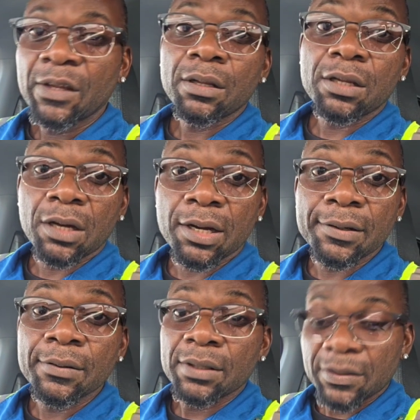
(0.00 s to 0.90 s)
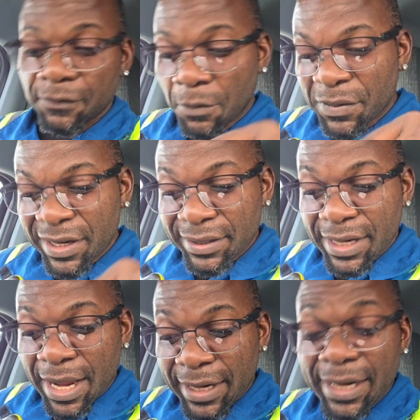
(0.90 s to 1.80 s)
cut from the
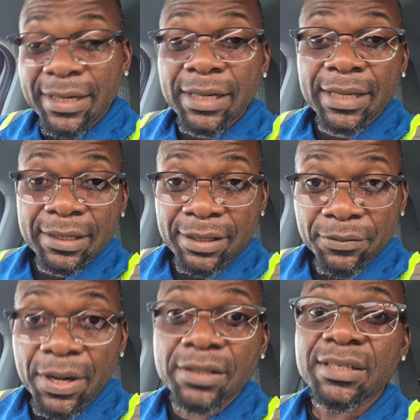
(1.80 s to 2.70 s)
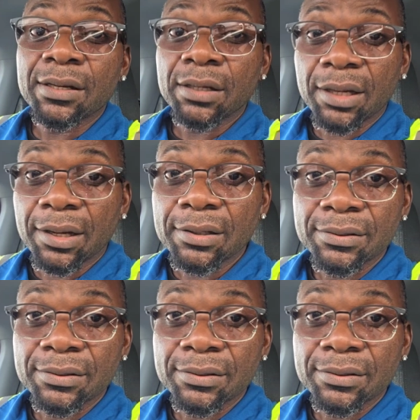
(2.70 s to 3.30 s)
day that the rates get cut,